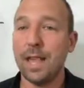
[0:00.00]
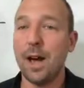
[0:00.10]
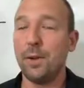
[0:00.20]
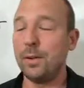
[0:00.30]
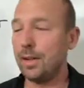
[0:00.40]

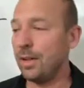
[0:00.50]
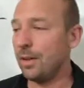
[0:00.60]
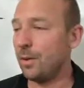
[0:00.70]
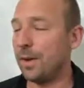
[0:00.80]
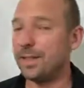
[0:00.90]
Now,
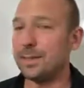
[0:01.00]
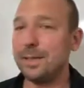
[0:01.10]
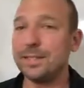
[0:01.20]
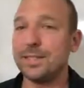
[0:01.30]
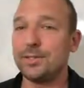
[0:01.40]
what this
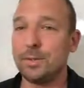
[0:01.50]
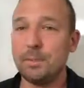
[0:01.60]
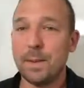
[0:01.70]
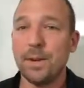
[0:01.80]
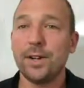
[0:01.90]
means is
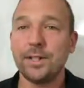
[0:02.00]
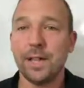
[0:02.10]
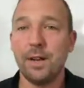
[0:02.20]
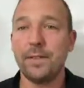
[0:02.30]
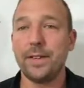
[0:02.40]
remember
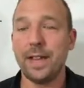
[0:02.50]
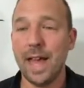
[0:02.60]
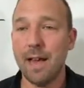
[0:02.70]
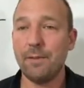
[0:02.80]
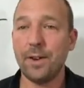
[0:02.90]
yourself in
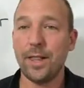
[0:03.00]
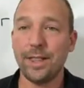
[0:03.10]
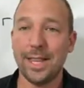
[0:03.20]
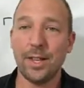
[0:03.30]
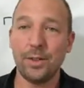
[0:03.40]

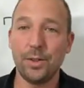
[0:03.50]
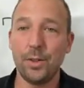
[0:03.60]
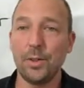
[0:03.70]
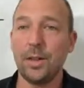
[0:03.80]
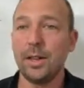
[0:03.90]
everything you
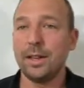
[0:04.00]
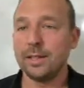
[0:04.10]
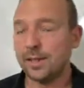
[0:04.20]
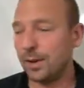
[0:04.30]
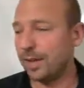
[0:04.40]
do.
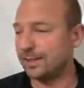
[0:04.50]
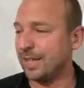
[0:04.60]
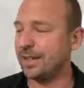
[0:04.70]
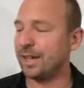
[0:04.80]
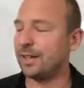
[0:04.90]
So like I
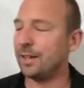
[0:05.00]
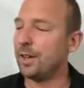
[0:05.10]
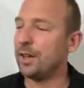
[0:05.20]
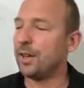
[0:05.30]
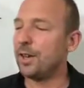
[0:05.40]
said,
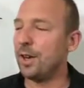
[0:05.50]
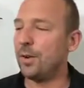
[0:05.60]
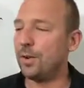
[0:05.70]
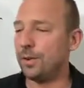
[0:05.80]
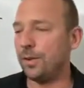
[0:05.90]
you
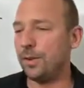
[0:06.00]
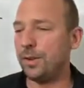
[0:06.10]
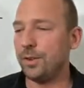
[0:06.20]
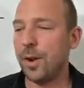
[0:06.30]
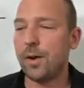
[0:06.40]
know,
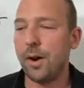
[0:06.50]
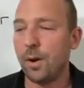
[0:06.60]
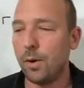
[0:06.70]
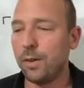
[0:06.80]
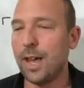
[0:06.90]
throughout
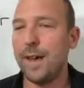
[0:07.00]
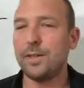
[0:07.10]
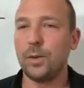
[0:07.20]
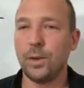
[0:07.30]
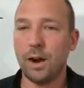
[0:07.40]
our whole
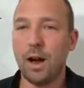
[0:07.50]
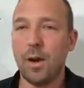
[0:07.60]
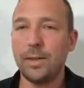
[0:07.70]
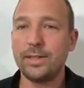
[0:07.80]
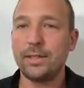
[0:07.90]
lives, we are
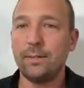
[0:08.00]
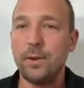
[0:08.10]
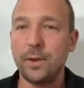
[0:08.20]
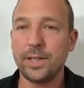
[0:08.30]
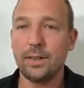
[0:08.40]
always
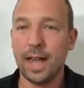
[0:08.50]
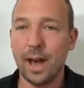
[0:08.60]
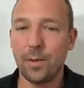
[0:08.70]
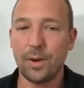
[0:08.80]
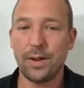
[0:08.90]
focusing on the
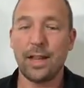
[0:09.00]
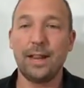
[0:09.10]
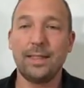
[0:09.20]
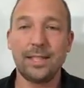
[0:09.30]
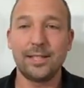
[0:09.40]
outward,
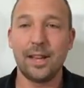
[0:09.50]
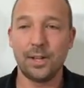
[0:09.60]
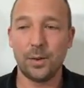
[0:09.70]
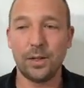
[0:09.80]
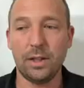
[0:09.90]
getting things
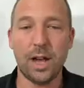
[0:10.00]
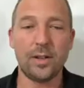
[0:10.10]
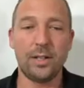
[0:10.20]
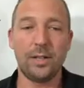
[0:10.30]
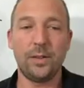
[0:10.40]
done, doing
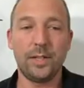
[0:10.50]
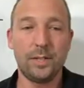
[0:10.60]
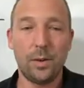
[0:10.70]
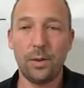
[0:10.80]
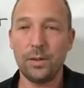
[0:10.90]
laundry, doing this
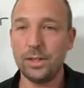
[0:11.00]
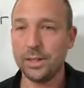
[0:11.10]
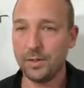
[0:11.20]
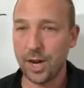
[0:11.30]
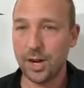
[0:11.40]
whole
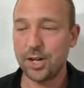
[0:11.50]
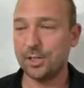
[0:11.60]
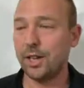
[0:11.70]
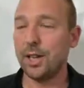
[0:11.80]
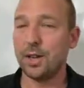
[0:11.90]
list of
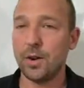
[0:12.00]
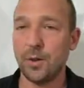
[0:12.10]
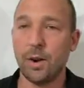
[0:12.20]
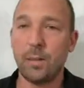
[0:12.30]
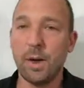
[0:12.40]
errands, going
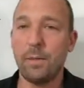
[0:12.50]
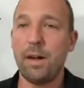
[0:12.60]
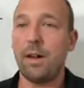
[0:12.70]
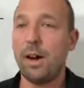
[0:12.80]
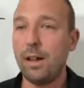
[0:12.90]
to work, blah,
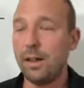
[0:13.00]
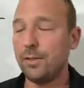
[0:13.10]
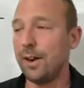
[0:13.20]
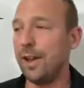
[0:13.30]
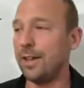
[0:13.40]
blah. All
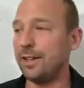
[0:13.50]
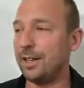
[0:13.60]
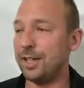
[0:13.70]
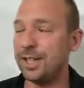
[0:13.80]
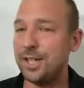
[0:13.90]
of our
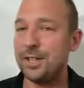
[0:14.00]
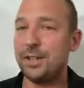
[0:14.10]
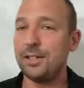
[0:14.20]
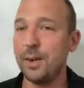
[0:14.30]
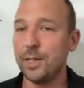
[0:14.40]
attention
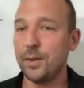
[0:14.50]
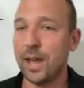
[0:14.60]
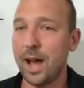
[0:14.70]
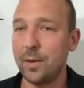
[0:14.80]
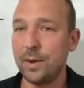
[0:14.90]
is always going
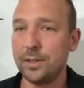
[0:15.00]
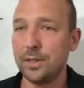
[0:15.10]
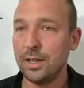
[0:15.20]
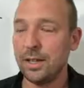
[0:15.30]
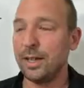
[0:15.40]

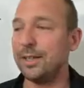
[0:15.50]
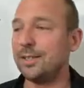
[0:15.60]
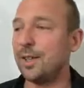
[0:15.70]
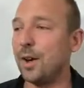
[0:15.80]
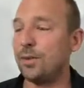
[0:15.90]
outwards. And
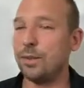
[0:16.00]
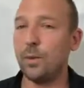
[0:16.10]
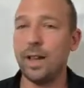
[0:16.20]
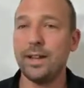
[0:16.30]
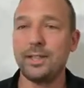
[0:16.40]
so the
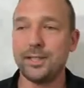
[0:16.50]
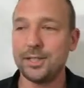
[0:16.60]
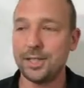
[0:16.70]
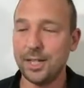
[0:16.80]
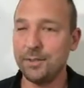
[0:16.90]
way to
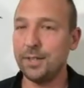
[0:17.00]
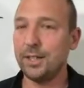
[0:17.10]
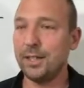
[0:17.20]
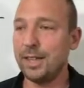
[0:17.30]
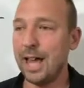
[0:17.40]
shift
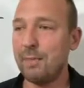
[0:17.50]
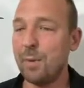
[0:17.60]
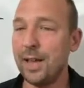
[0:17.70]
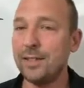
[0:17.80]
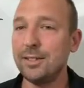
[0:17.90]
that
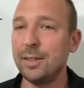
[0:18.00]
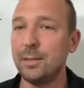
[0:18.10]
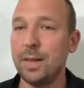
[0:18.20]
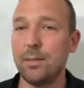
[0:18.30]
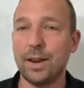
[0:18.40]

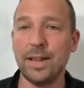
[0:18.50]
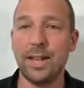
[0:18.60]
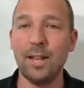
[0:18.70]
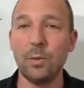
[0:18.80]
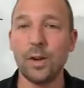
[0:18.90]
momentum and bring it
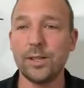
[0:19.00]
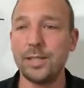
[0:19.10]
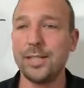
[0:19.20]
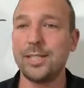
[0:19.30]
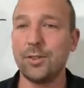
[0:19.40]

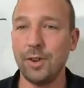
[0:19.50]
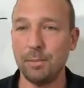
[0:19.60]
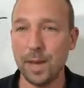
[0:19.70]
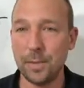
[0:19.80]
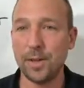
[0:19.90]
inwards is to
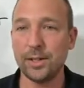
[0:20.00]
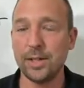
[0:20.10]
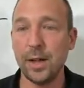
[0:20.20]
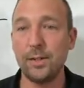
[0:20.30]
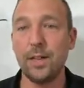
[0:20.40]
remember
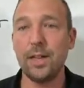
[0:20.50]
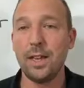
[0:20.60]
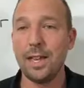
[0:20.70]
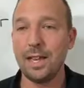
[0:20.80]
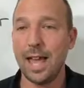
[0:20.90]
yourself
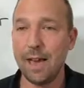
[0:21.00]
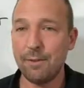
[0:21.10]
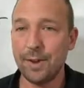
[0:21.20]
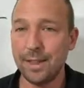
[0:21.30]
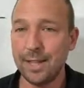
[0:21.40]
in
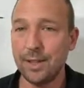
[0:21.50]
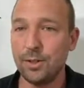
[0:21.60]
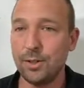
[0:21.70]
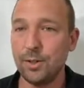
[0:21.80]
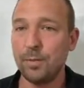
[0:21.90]
everything you
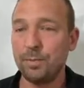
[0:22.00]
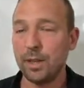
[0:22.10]
do.